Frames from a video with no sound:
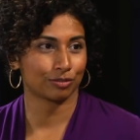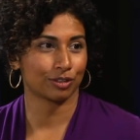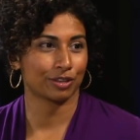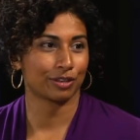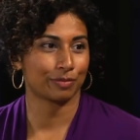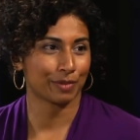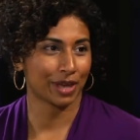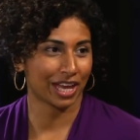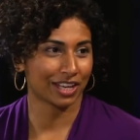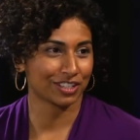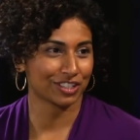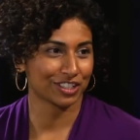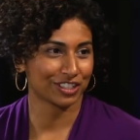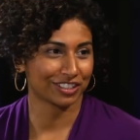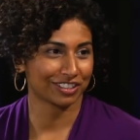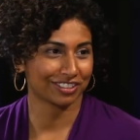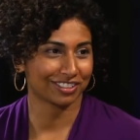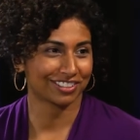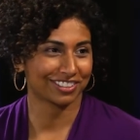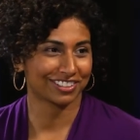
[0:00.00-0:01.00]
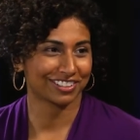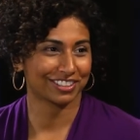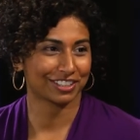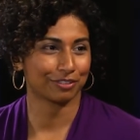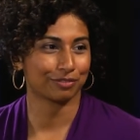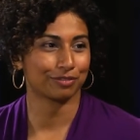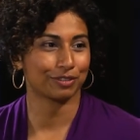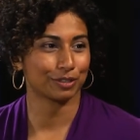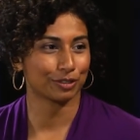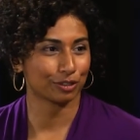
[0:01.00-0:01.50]
and reimagine
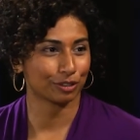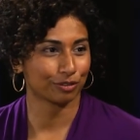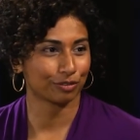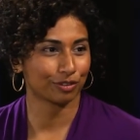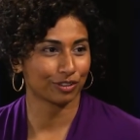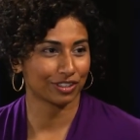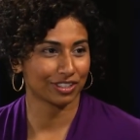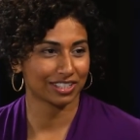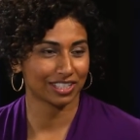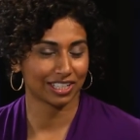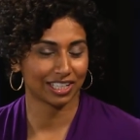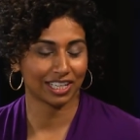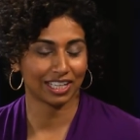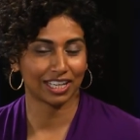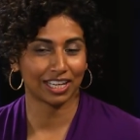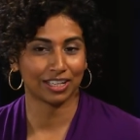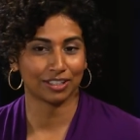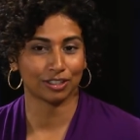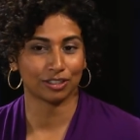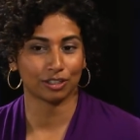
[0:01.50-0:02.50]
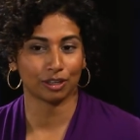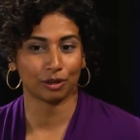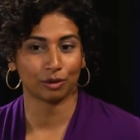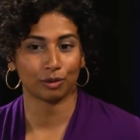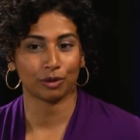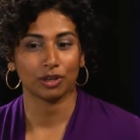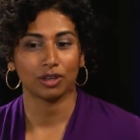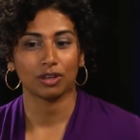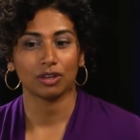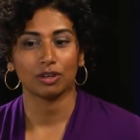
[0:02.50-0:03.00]
the future for the city. And
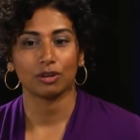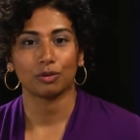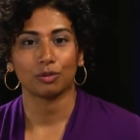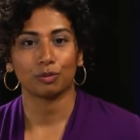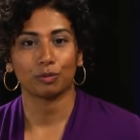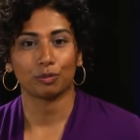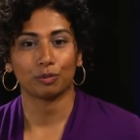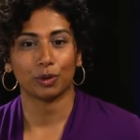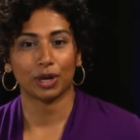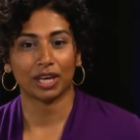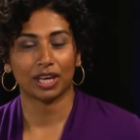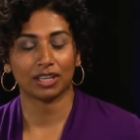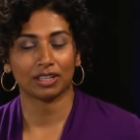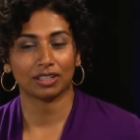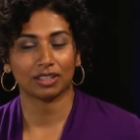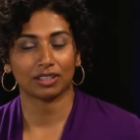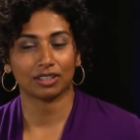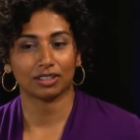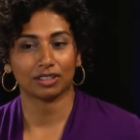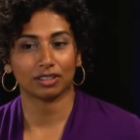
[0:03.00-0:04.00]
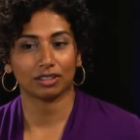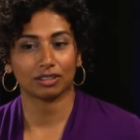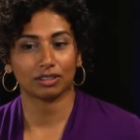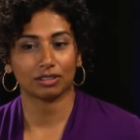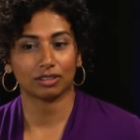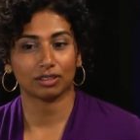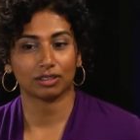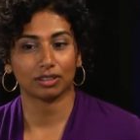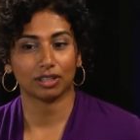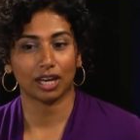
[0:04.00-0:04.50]
so when
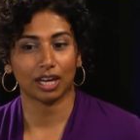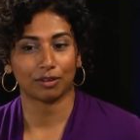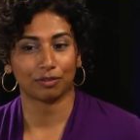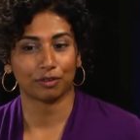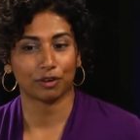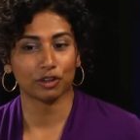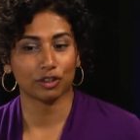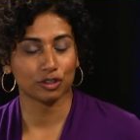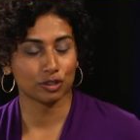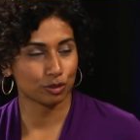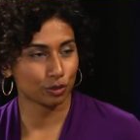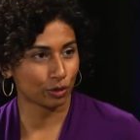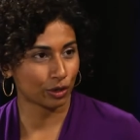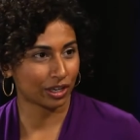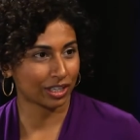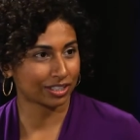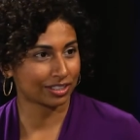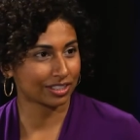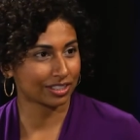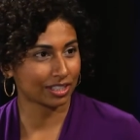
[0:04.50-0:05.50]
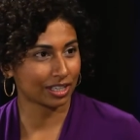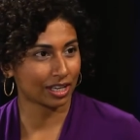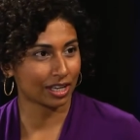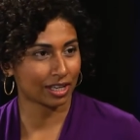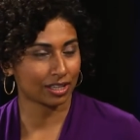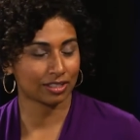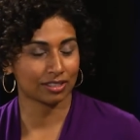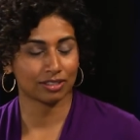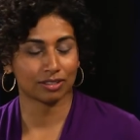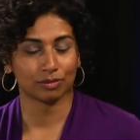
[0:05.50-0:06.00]
I first joined
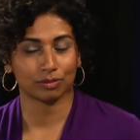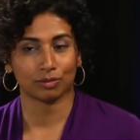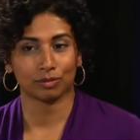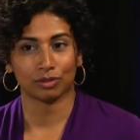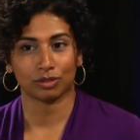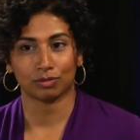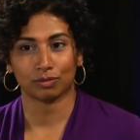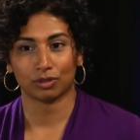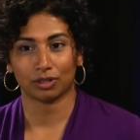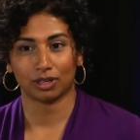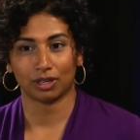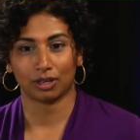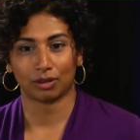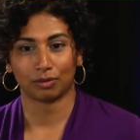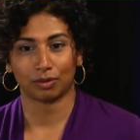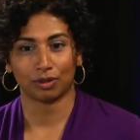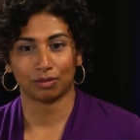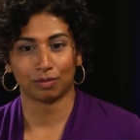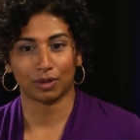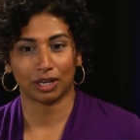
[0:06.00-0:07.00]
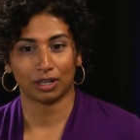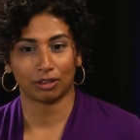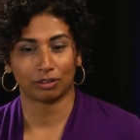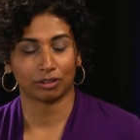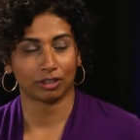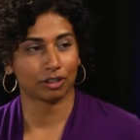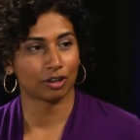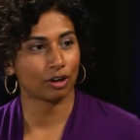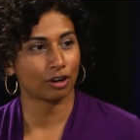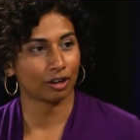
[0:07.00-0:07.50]
and was working with
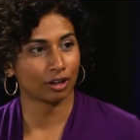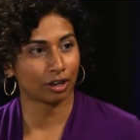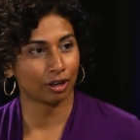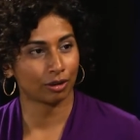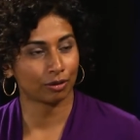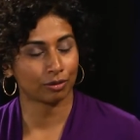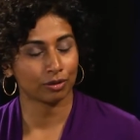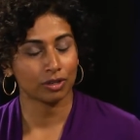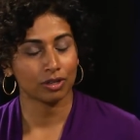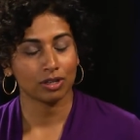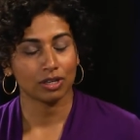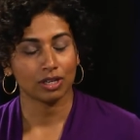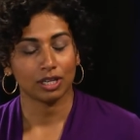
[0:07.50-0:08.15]
Mayor Liccardo,